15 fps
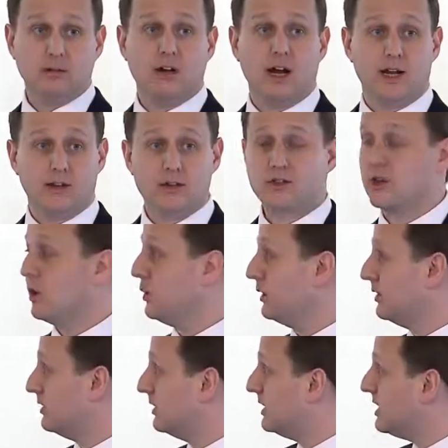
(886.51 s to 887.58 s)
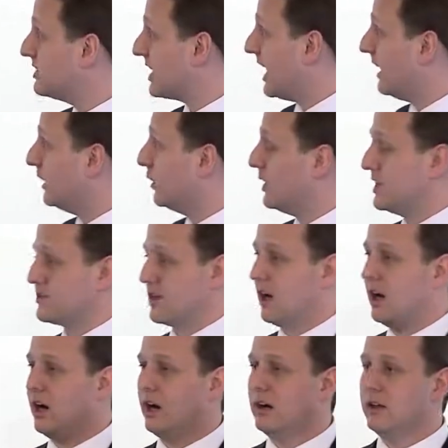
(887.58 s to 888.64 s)
Right? So these alloys
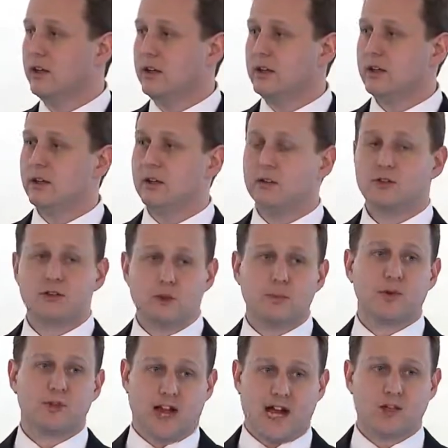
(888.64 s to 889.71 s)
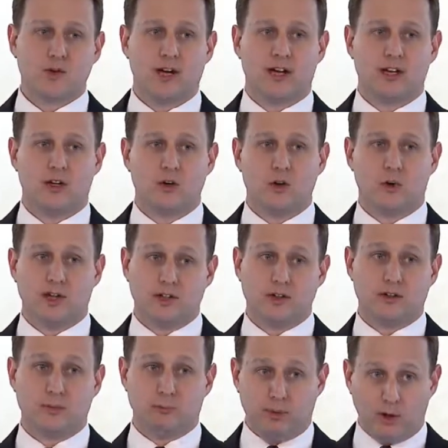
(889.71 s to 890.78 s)
are supersaturated according
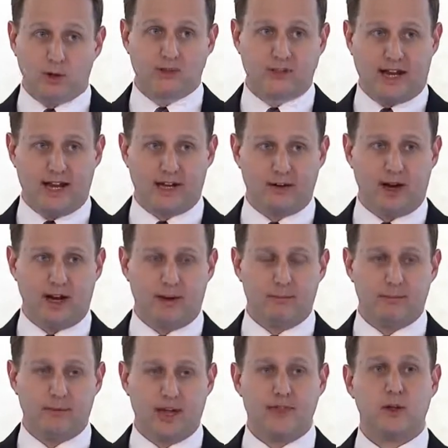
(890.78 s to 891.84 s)
to the bulk diagram.